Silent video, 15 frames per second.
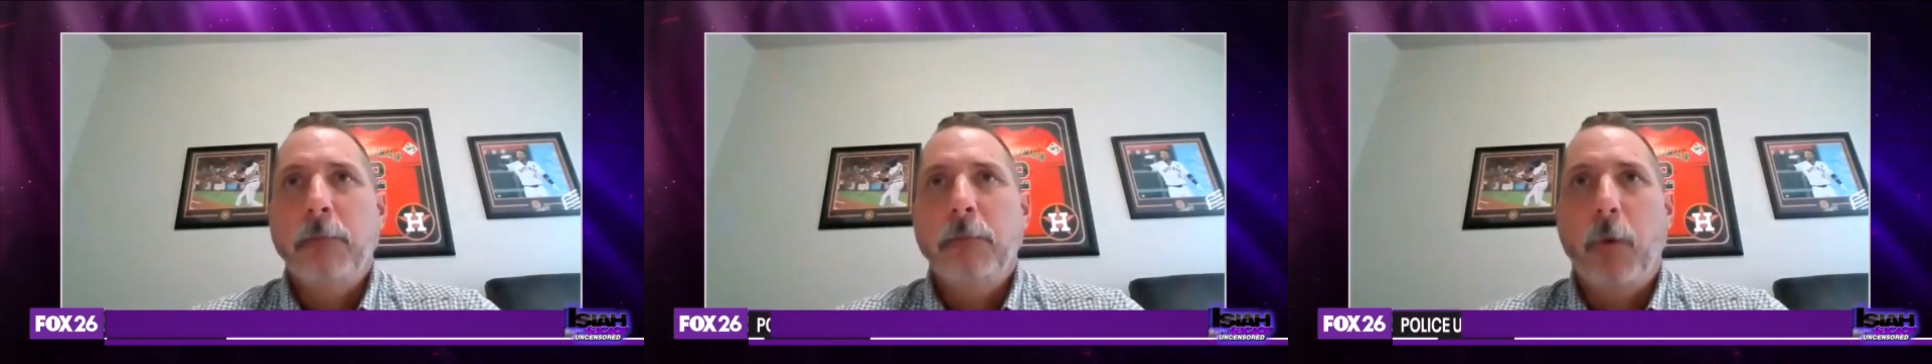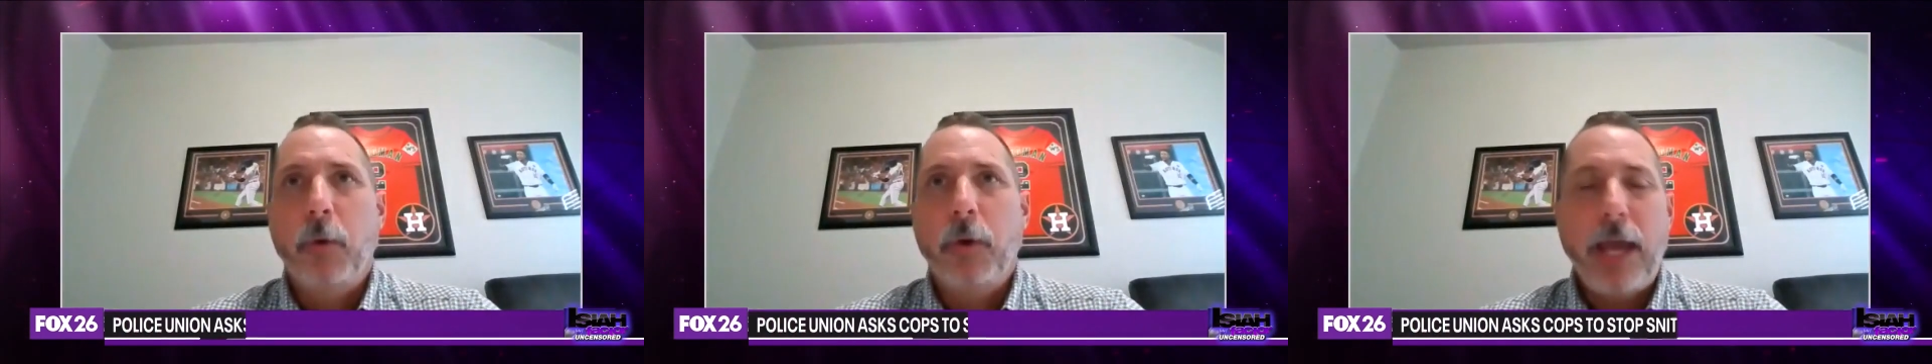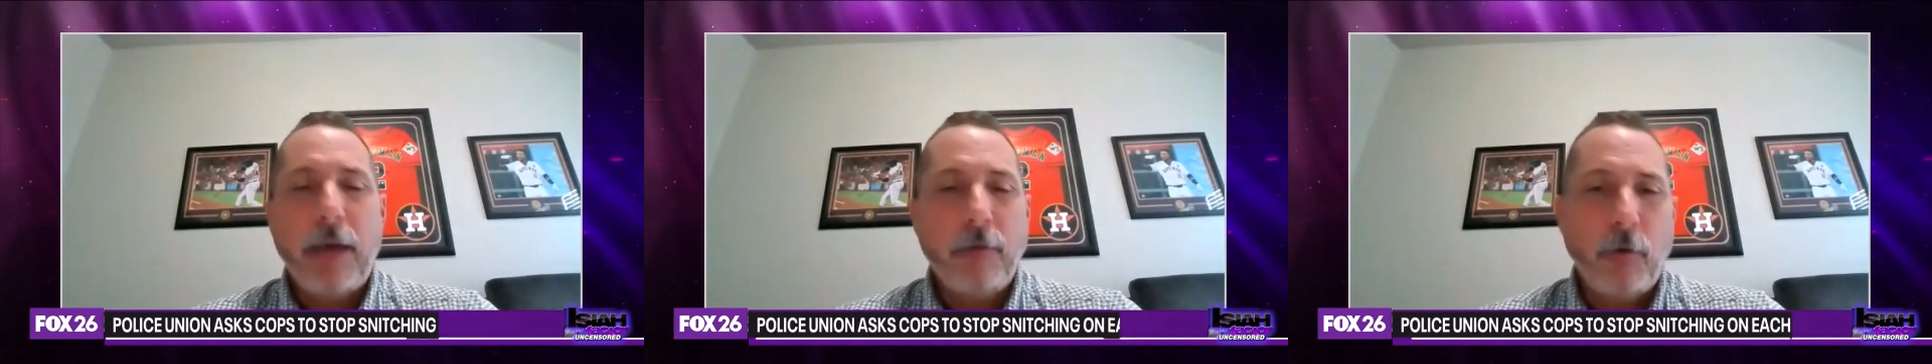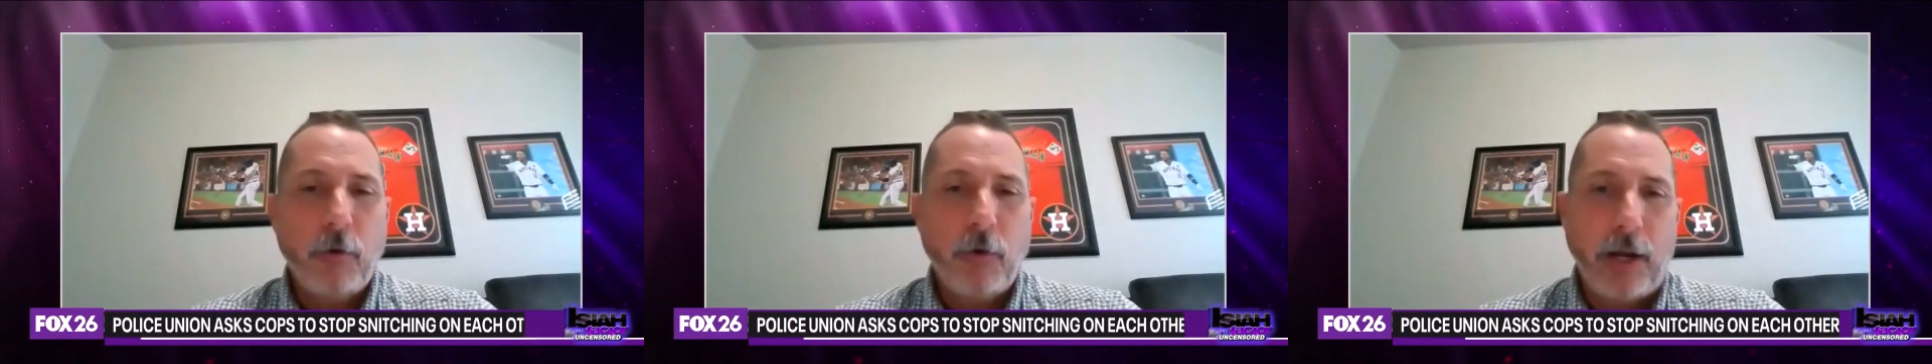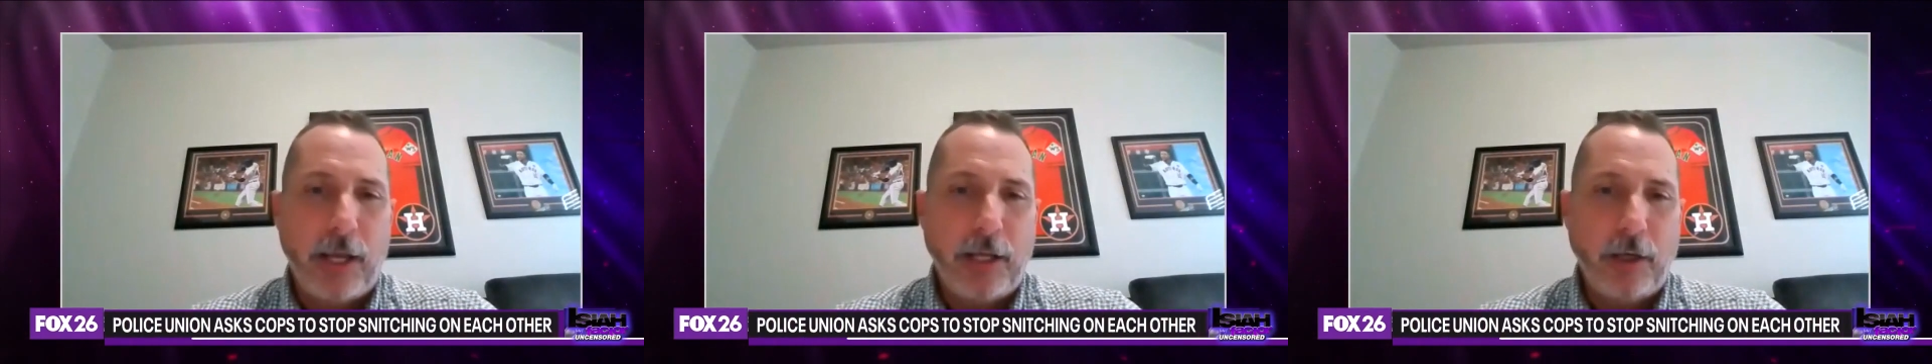But we have
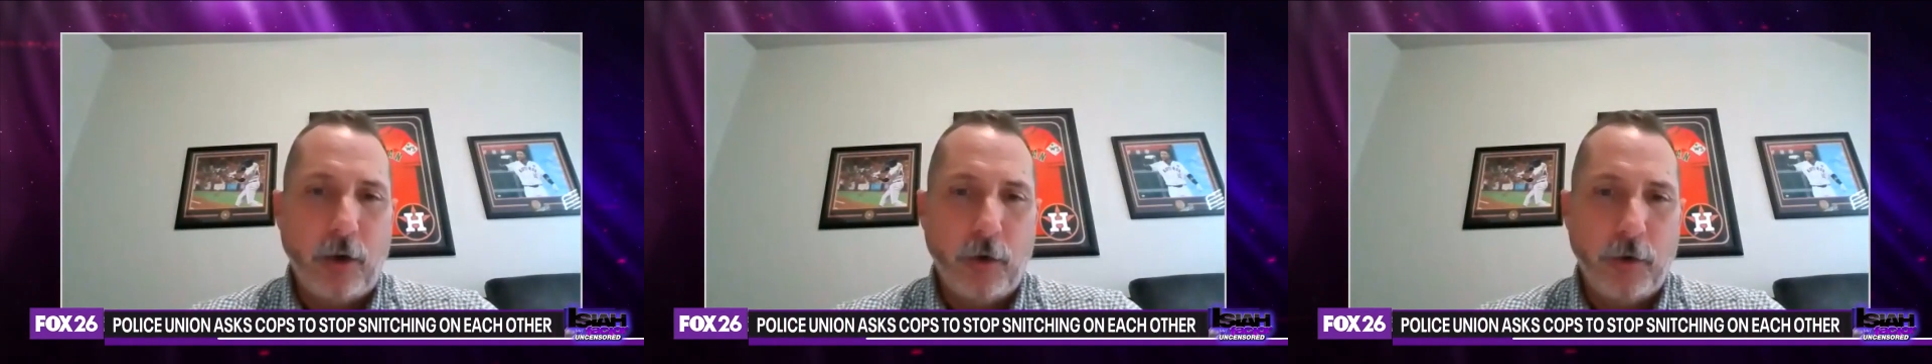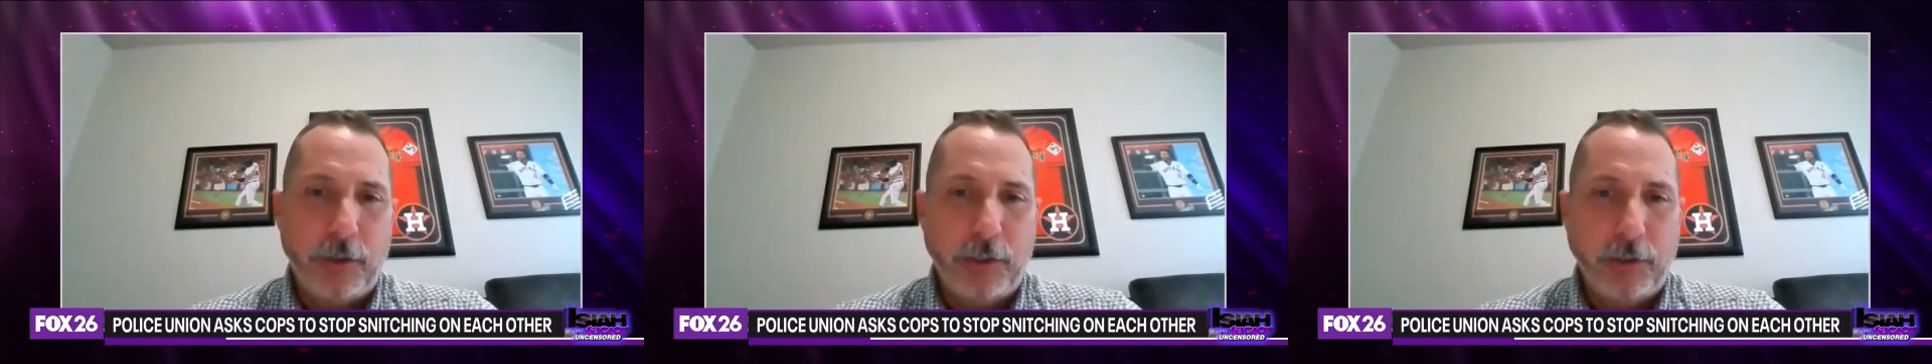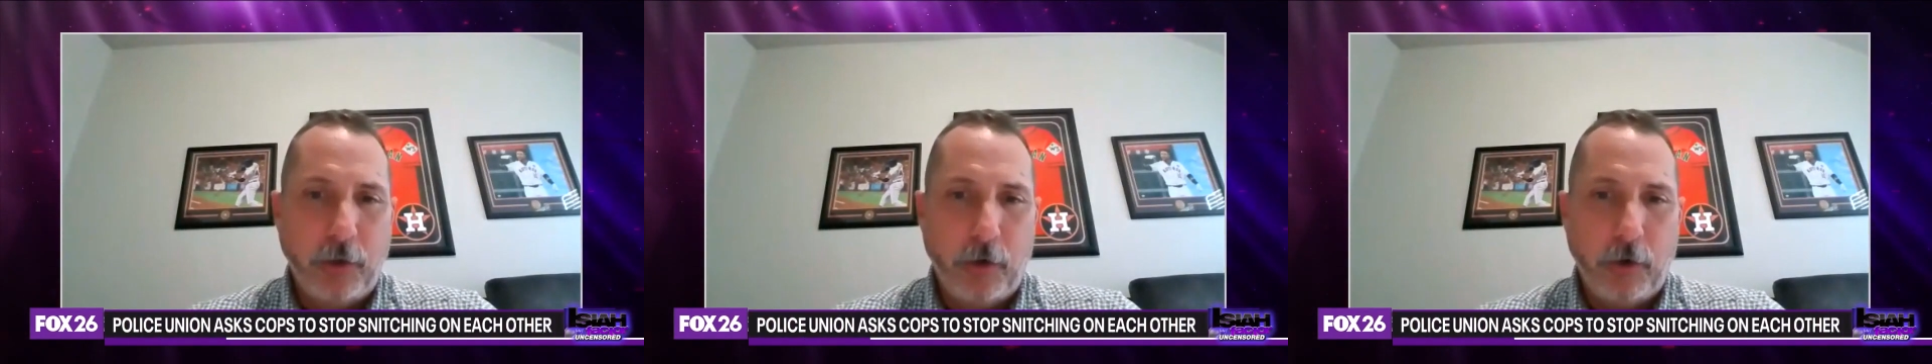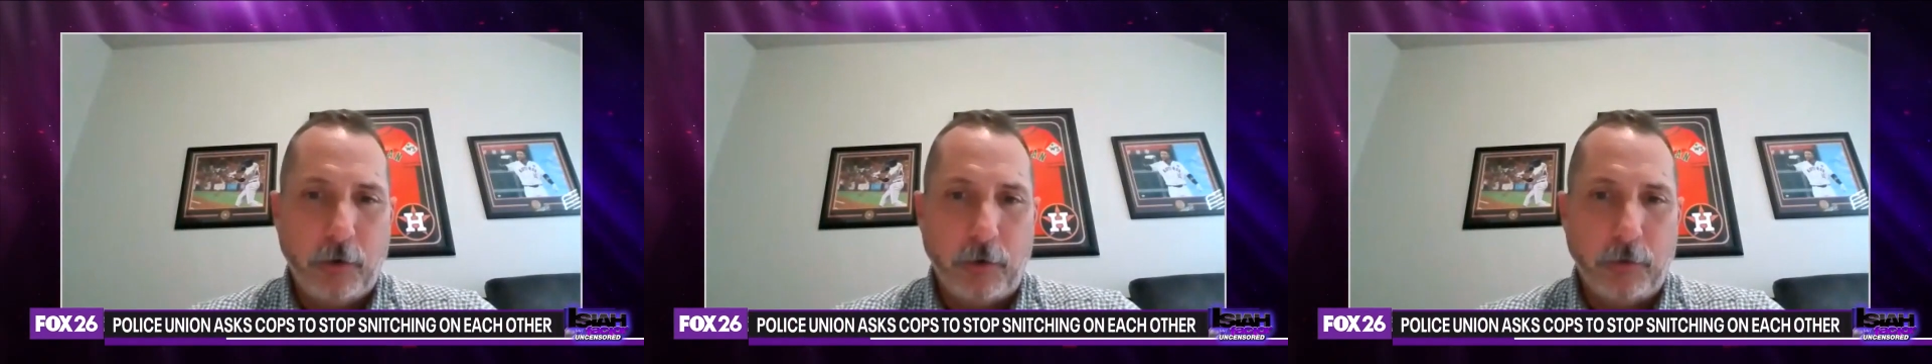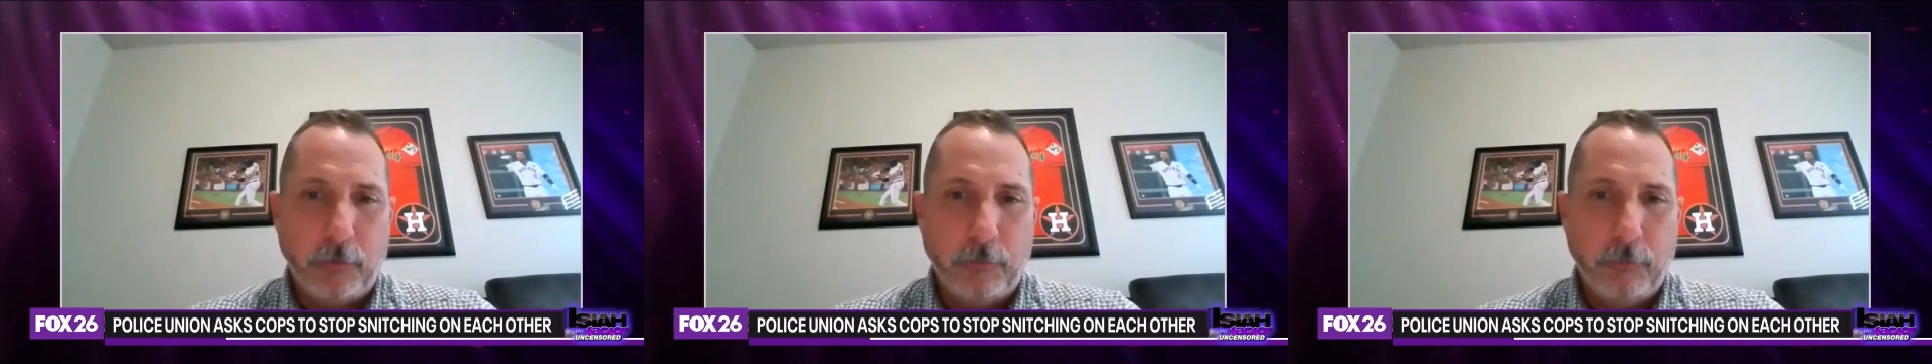over 800
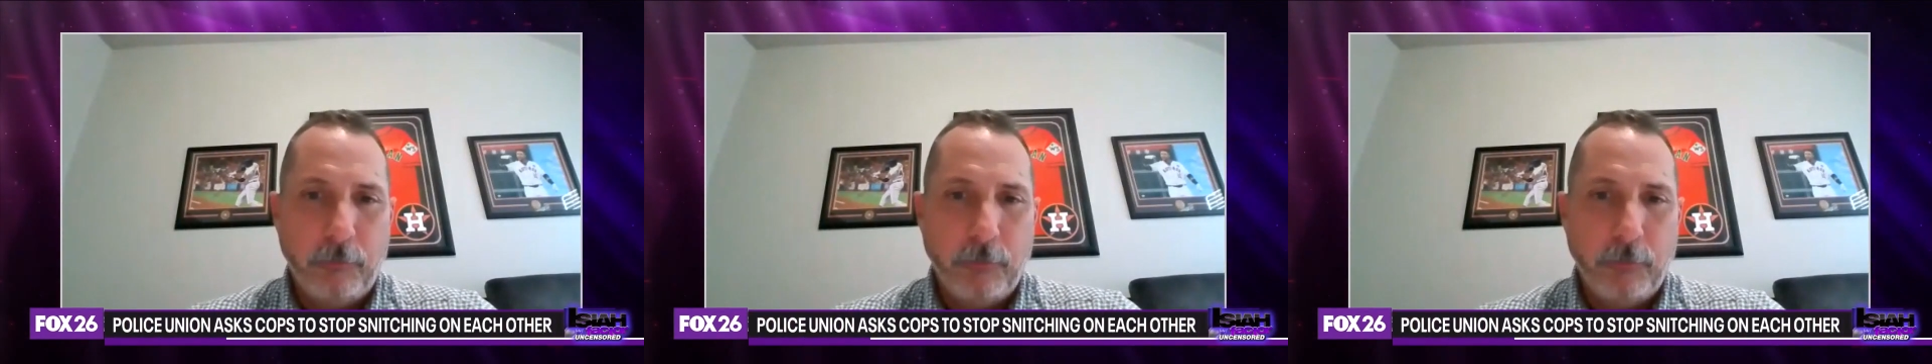internal